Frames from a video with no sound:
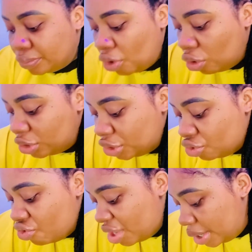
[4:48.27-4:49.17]
or the
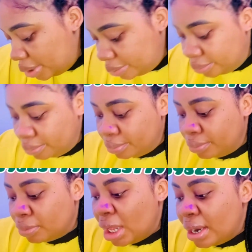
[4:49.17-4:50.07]
tree,
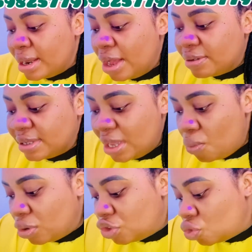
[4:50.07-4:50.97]
now say
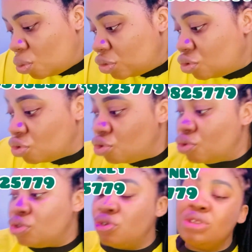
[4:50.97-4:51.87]
what you want to
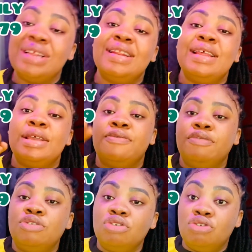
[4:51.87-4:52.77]
use the
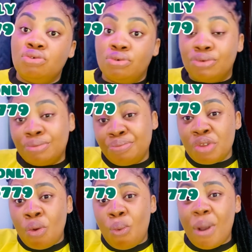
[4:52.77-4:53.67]
leaf to do
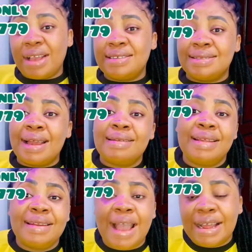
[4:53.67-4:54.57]
while
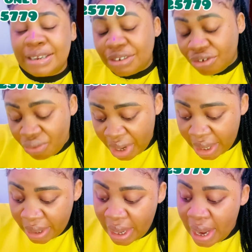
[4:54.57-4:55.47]
standing at the tree.
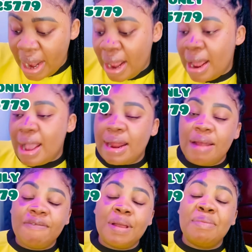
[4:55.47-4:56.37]
And
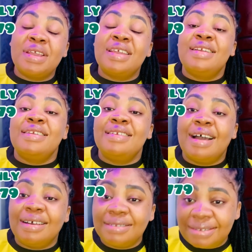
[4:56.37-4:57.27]
after making
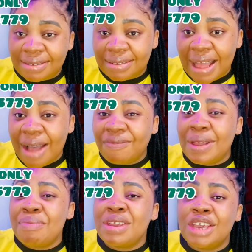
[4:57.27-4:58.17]
that,
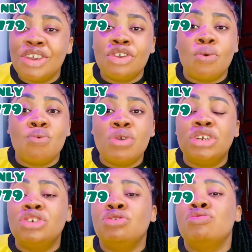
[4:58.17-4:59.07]
after making your
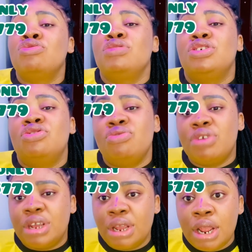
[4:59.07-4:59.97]
wish known to the
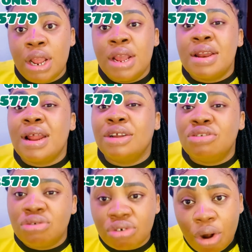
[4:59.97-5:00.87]
tree, now
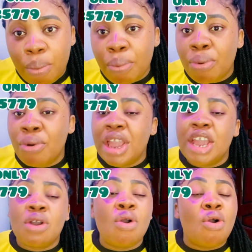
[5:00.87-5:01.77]
drop
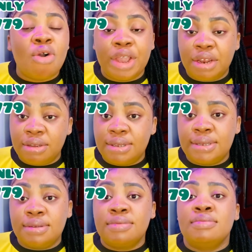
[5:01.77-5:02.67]
a coin.
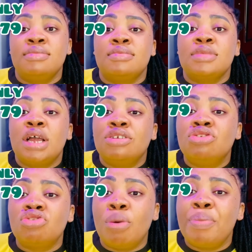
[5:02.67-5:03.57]

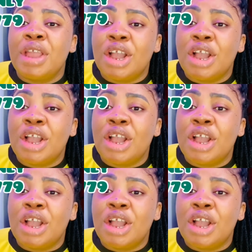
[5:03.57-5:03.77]
Drop a